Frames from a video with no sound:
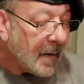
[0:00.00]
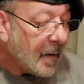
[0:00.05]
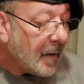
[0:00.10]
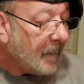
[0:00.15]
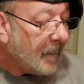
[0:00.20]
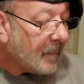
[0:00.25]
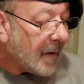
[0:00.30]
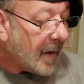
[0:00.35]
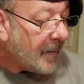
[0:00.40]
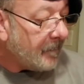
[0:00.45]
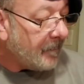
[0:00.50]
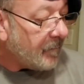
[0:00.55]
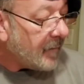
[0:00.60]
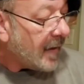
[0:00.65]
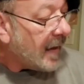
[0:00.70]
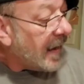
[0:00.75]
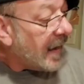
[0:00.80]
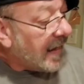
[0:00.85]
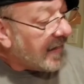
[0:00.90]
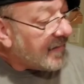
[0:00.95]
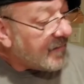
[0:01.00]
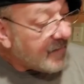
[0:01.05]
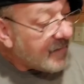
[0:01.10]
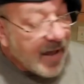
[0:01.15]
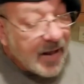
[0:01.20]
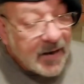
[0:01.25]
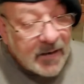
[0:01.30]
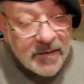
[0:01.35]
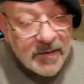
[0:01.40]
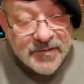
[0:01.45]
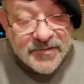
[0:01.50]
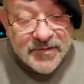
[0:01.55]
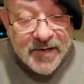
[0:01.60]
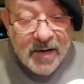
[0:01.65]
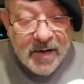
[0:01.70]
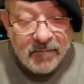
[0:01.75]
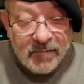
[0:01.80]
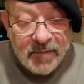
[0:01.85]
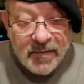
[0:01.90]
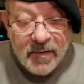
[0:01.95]
But that is
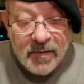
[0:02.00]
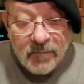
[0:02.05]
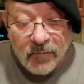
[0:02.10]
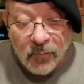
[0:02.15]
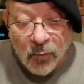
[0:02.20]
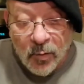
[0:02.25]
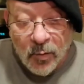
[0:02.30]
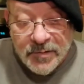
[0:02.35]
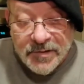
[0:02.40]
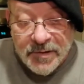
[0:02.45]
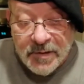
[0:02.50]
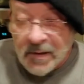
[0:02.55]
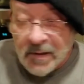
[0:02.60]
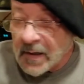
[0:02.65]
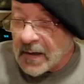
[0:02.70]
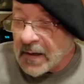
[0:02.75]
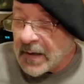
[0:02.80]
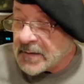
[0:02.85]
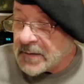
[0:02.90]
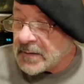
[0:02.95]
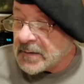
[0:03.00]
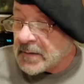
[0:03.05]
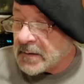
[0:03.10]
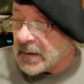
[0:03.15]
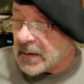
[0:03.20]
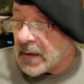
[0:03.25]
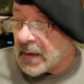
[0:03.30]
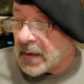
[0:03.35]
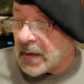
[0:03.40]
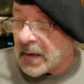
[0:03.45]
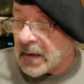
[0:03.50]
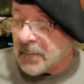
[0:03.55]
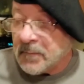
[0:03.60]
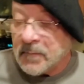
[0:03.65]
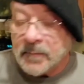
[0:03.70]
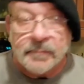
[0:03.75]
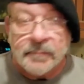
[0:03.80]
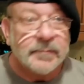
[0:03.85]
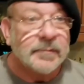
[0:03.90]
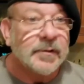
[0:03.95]
everything for tonight. A
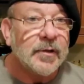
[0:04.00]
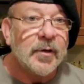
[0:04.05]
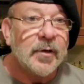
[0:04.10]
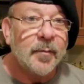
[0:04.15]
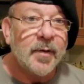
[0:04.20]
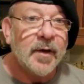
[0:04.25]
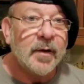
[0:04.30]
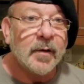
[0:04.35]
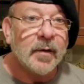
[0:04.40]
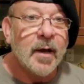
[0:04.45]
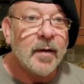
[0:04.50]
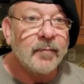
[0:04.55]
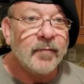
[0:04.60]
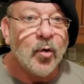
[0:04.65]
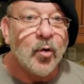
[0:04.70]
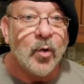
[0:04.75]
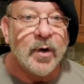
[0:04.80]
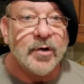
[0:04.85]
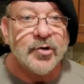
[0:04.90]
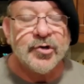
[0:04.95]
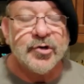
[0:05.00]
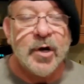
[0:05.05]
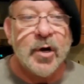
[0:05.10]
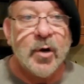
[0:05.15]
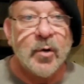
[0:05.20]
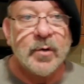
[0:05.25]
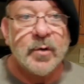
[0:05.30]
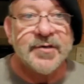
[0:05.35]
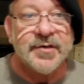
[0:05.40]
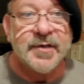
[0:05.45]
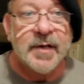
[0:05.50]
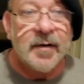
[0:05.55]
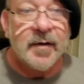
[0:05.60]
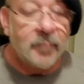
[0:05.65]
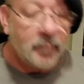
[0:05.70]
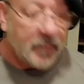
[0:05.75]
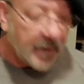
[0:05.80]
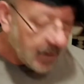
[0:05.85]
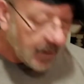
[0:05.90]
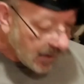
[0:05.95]
little bit kind of a quick show and stuff,
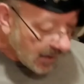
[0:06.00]
but